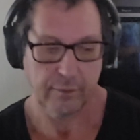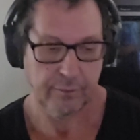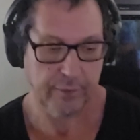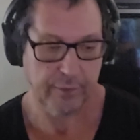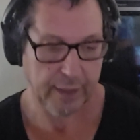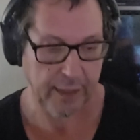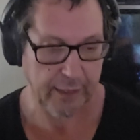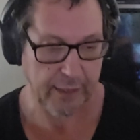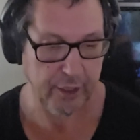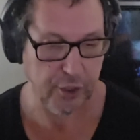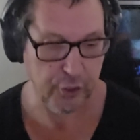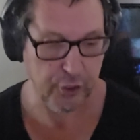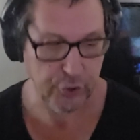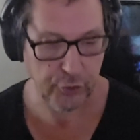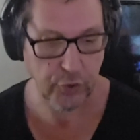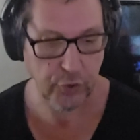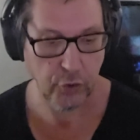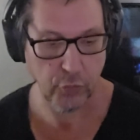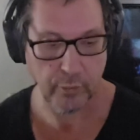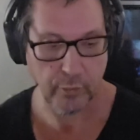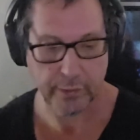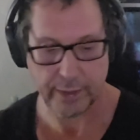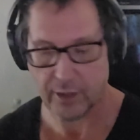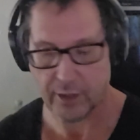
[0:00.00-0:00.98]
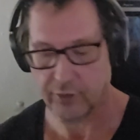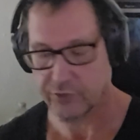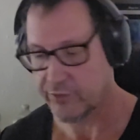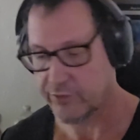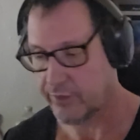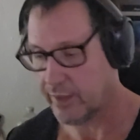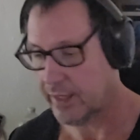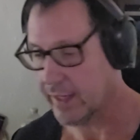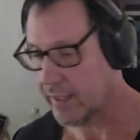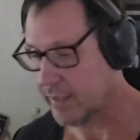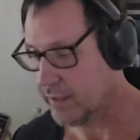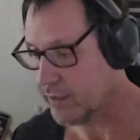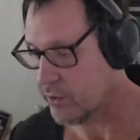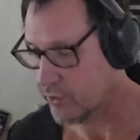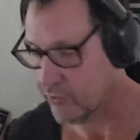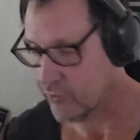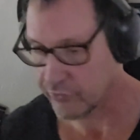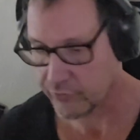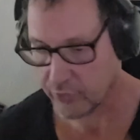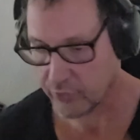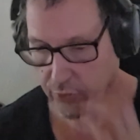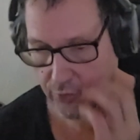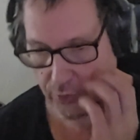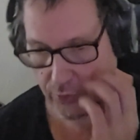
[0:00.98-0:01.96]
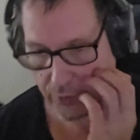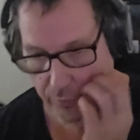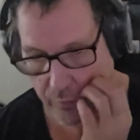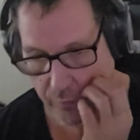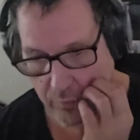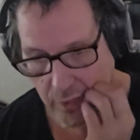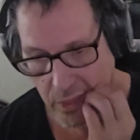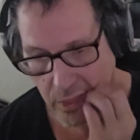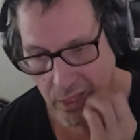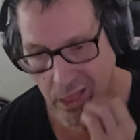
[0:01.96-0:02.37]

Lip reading: that I knew when I was 9 years old